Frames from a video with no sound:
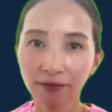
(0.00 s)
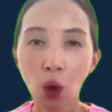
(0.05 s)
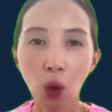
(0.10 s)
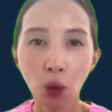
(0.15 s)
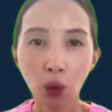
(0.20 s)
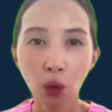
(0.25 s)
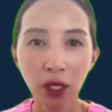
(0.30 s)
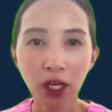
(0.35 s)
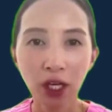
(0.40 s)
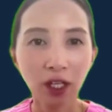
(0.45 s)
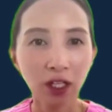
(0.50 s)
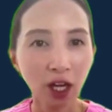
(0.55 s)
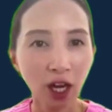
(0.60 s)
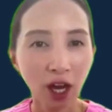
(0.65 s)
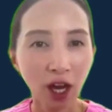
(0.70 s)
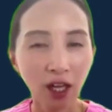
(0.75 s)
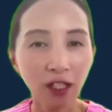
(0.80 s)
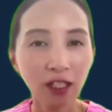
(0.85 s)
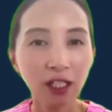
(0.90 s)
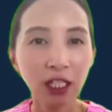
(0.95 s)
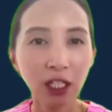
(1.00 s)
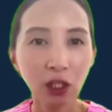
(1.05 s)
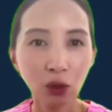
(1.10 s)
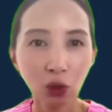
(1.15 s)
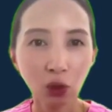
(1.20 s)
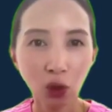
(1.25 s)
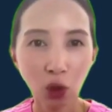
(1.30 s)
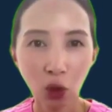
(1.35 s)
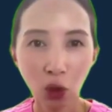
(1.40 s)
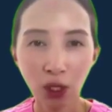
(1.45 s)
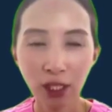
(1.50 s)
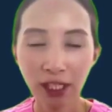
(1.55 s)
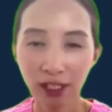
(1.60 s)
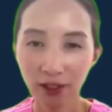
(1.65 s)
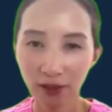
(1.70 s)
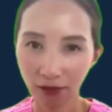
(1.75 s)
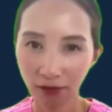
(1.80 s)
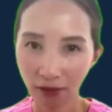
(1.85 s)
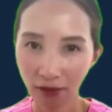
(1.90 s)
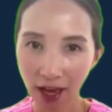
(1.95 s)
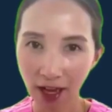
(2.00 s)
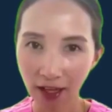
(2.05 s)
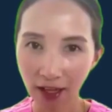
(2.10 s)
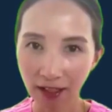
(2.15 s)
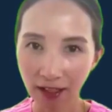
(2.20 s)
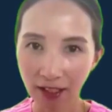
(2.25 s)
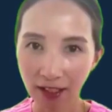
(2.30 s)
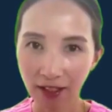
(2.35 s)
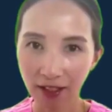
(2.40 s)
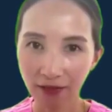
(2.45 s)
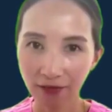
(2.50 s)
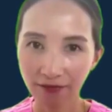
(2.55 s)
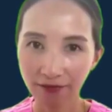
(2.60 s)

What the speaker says: We cannot ignore this fact.